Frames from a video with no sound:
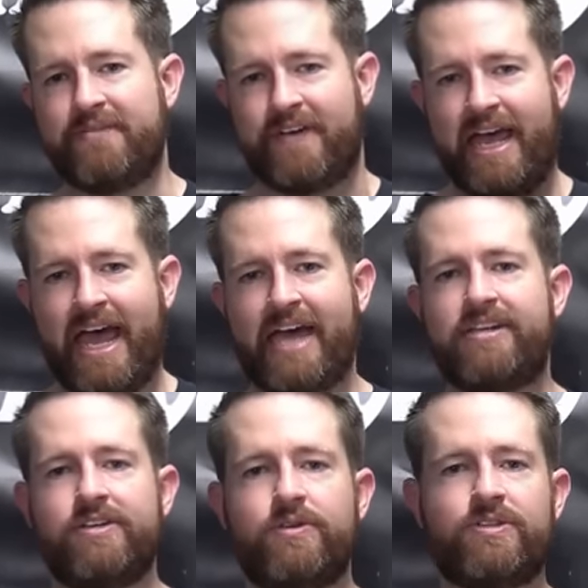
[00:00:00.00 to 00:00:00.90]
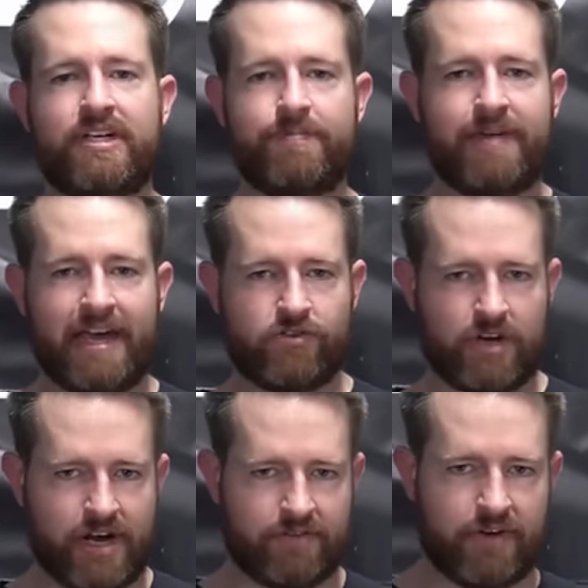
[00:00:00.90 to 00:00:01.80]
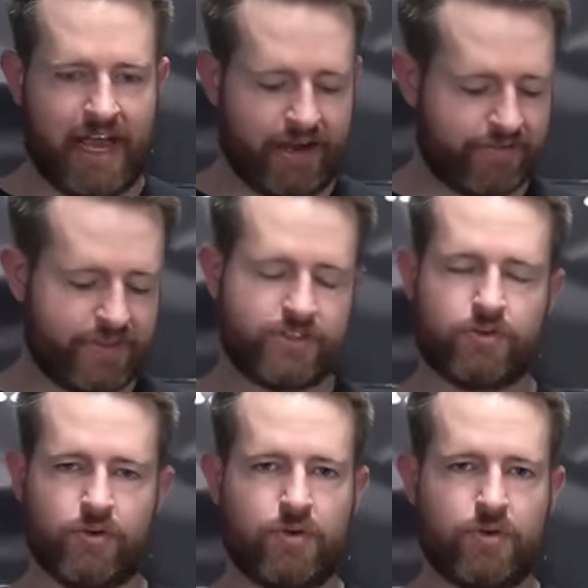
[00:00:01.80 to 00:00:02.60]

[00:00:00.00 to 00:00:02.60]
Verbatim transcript: of go getters didn't disappoint.